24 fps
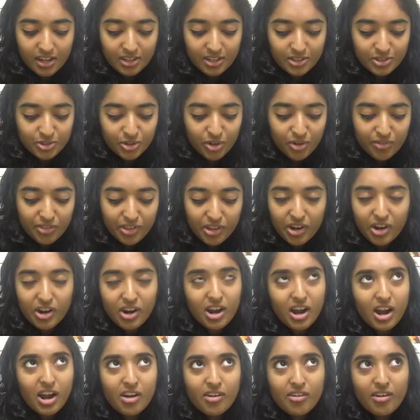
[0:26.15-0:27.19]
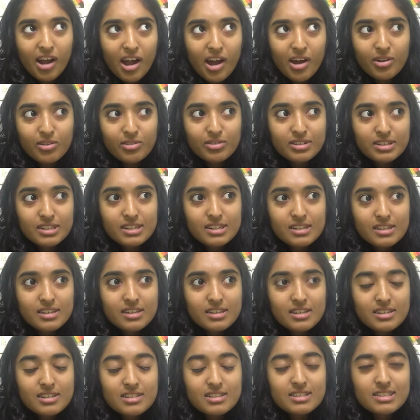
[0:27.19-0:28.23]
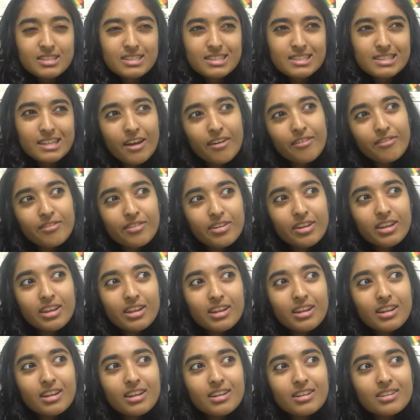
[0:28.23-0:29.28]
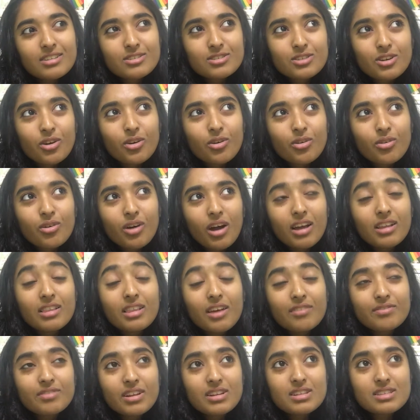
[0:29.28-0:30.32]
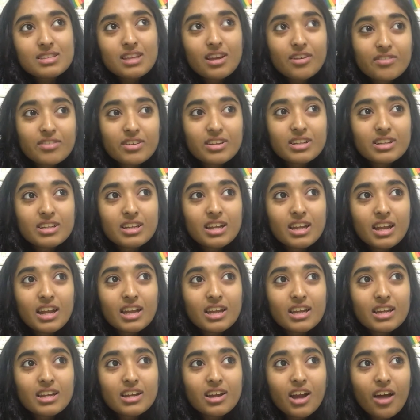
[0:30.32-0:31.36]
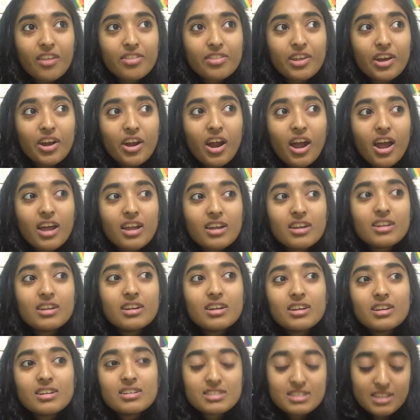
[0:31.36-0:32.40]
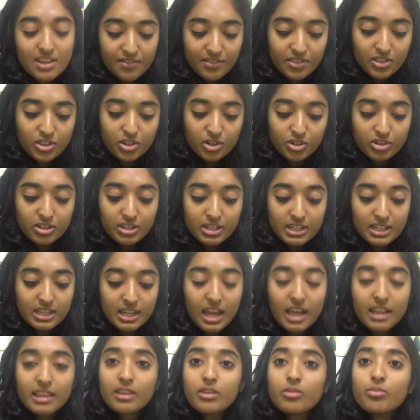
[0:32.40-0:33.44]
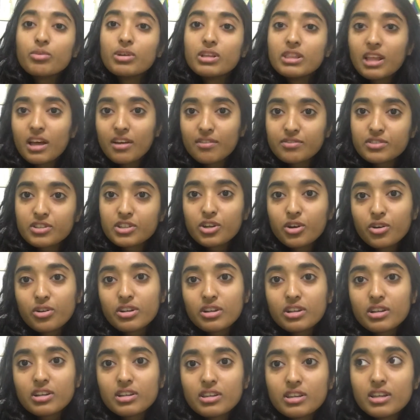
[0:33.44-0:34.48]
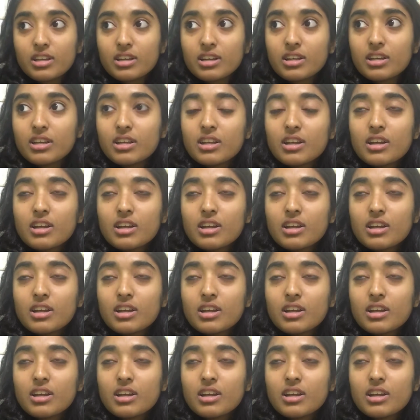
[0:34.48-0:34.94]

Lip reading: drove there around 7. So I left at 7 and I got there at 7:30, and then we left to go to the